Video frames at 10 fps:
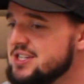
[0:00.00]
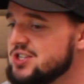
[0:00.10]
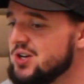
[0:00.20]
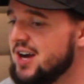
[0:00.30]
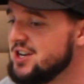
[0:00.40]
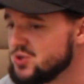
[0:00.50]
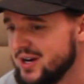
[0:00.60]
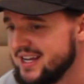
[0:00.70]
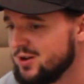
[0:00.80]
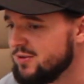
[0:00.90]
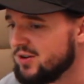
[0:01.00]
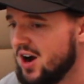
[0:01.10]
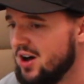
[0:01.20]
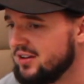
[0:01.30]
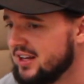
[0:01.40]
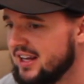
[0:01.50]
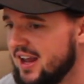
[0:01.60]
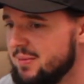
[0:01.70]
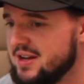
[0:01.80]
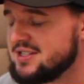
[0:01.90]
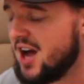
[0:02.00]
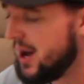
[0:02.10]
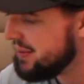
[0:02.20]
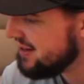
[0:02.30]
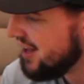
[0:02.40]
So I enjoyed it overall. It taught me a